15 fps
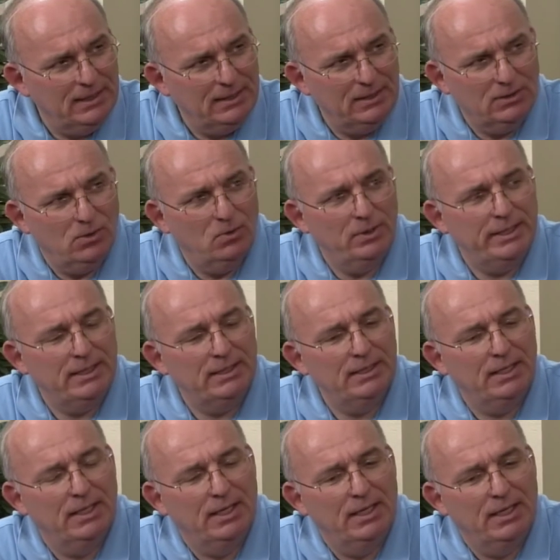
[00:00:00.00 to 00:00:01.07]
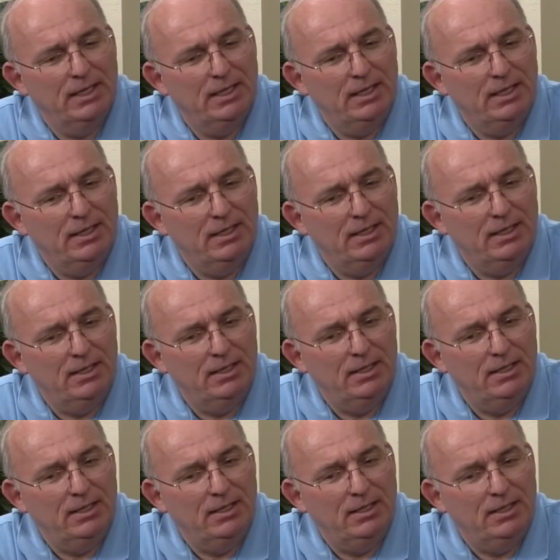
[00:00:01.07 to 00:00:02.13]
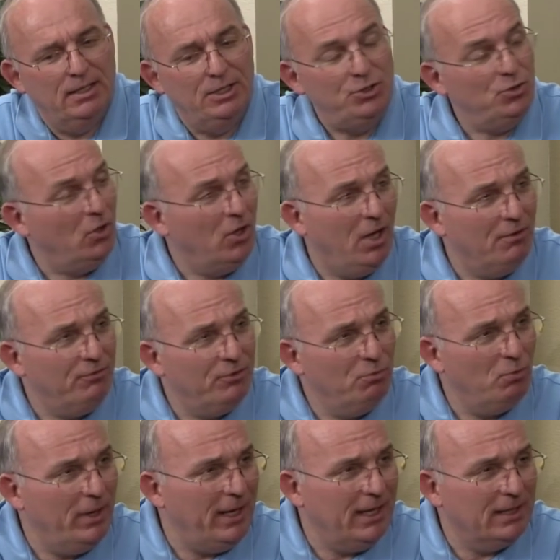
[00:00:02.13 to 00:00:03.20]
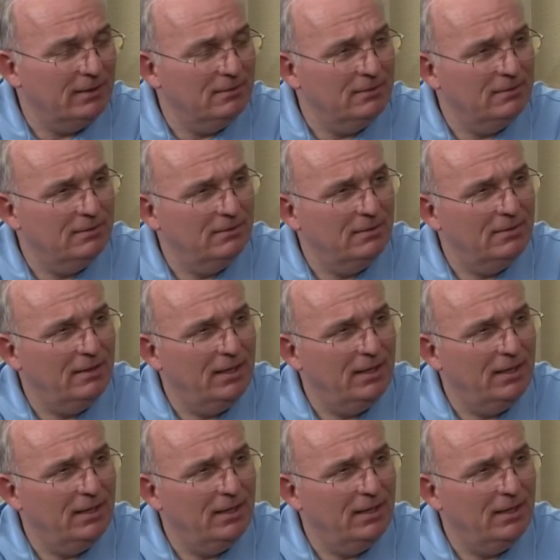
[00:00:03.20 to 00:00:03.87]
king and queen, he took off and ran.